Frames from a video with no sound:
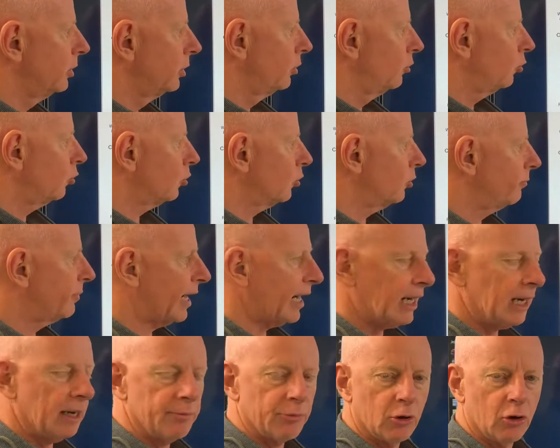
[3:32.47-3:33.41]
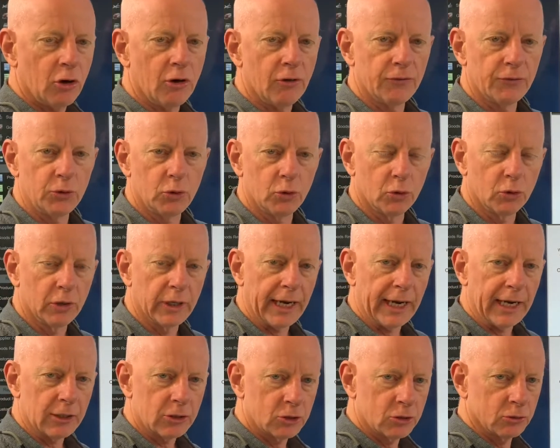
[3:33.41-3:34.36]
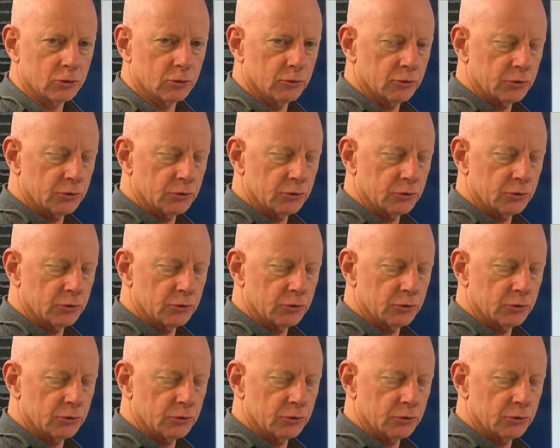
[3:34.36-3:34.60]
or a backup of your actual